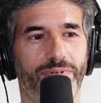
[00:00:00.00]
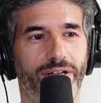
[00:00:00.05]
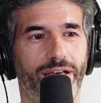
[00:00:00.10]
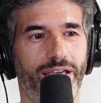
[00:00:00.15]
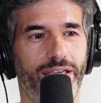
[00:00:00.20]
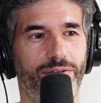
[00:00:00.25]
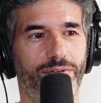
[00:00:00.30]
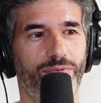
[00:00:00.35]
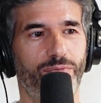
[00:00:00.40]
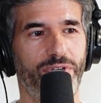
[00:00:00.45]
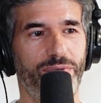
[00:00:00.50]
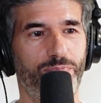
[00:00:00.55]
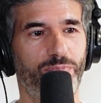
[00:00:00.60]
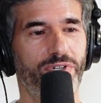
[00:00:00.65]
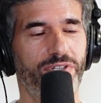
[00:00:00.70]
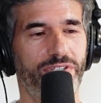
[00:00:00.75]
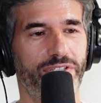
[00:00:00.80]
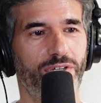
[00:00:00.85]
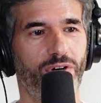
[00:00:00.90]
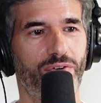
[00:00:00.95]
but I we
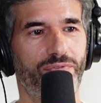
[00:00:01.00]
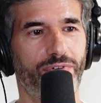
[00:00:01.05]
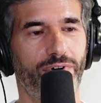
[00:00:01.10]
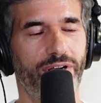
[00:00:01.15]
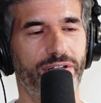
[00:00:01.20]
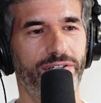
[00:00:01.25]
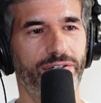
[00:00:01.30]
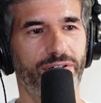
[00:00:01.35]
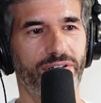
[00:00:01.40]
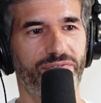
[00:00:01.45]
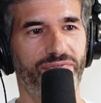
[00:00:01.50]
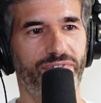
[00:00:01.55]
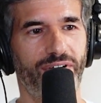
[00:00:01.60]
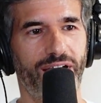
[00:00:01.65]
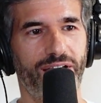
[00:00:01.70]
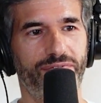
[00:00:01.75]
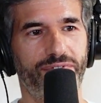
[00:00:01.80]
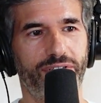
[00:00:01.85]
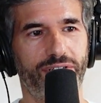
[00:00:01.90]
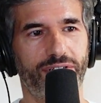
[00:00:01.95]
put the over under at
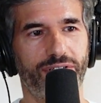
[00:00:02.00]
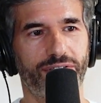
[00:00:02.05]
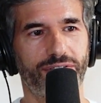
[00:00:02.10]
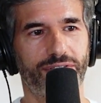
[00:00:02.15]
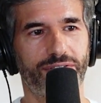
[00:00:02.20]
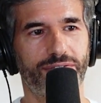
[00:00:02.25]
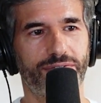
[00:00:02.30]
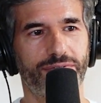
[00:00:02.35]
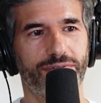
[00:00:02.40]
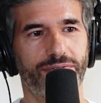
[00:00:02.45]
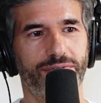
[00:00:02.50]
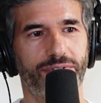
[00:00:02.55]
five years.